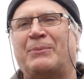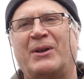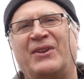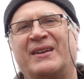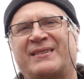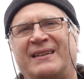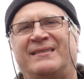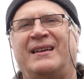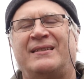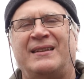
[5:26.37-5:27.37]
The other thing is I
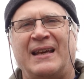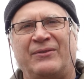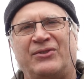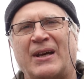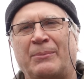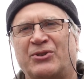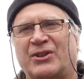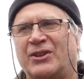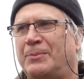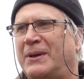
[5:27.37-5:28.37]
set the f-stop and
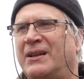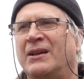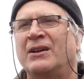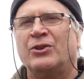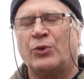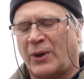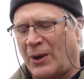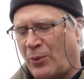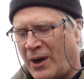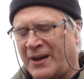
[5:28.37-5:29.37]
shutter speed to what I
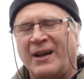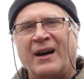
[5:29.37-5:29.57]
want.